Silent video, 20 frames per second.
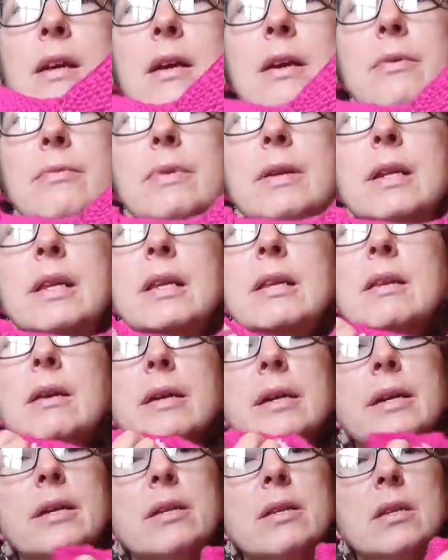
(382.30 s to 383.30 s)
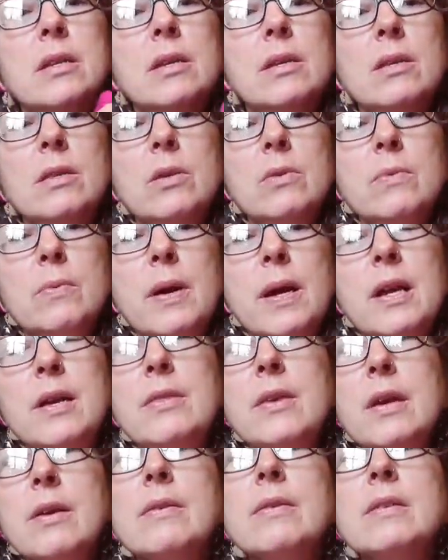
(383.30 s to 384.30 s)
I really liked the way
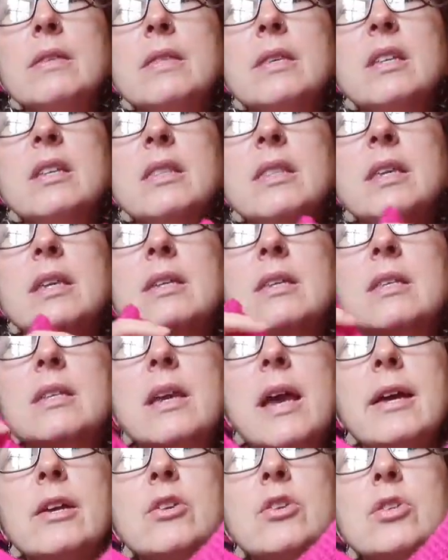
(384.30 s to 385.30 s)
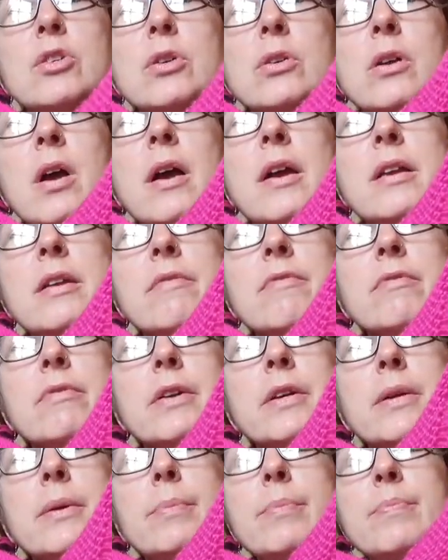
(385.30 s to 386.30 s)
there's these texture kind of
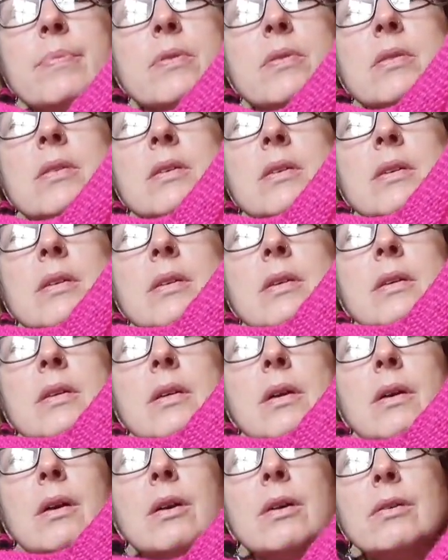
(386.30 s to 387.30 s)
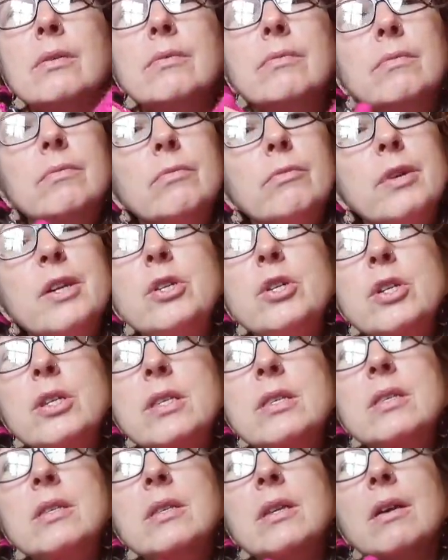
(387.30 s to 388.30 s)
ribs or
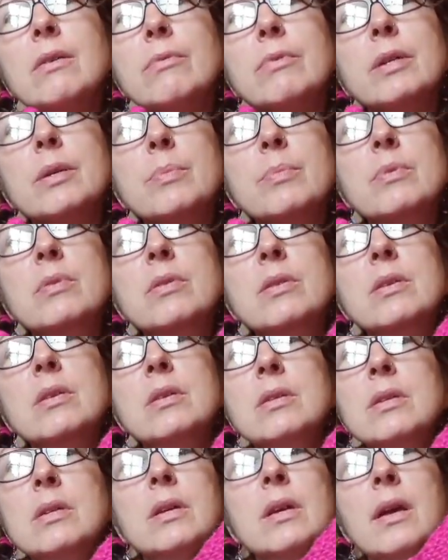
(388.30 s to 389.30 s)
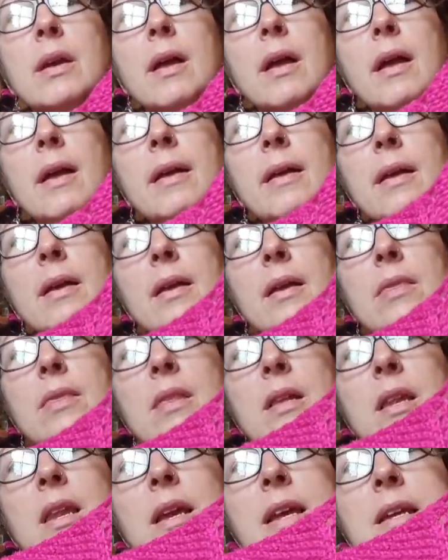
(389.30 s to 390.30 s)
ridges, not ribs, in
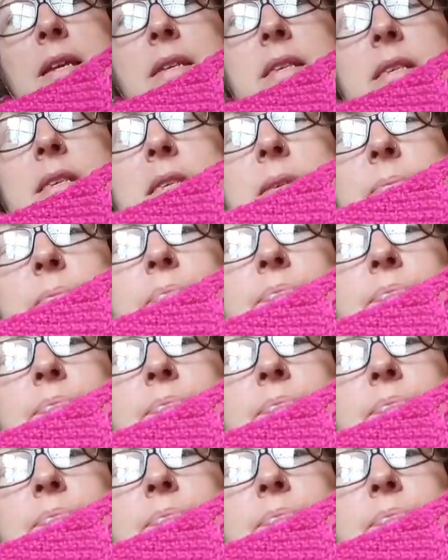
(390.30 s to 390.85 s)
the lace.